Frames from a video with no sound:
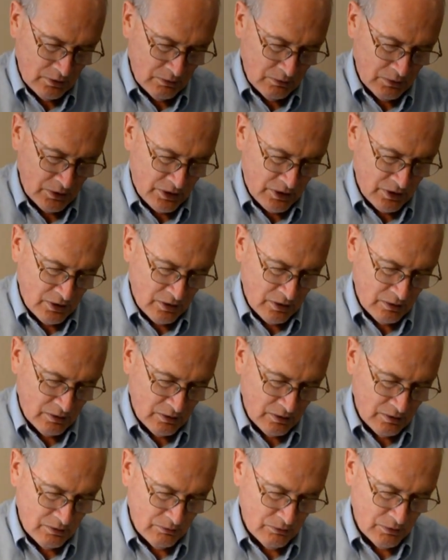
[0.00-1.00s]
with a
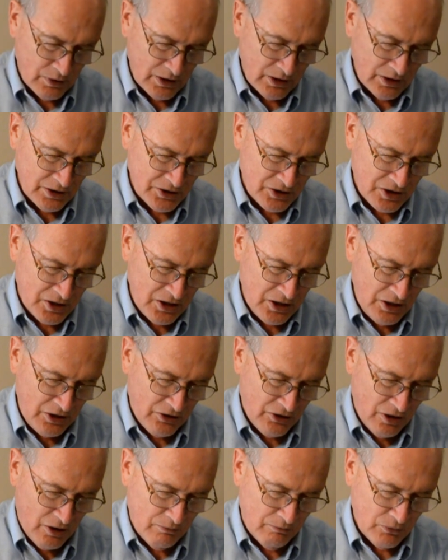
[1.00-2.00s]
really skinny
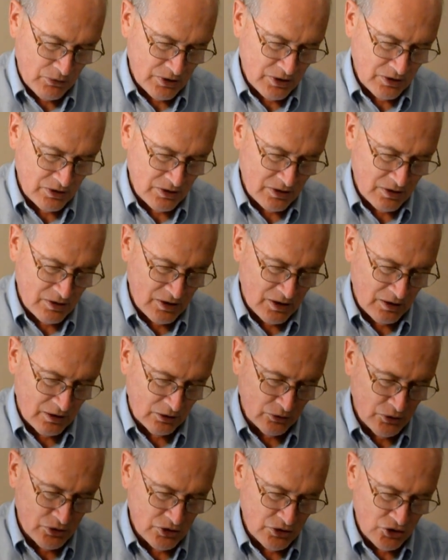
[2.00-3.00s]
thumb, which is the
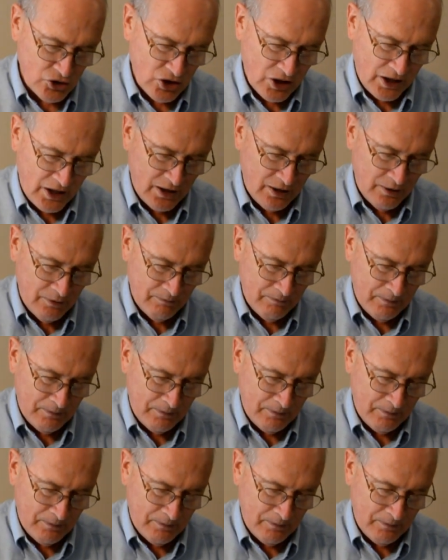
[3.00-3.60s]
Aleutian chain.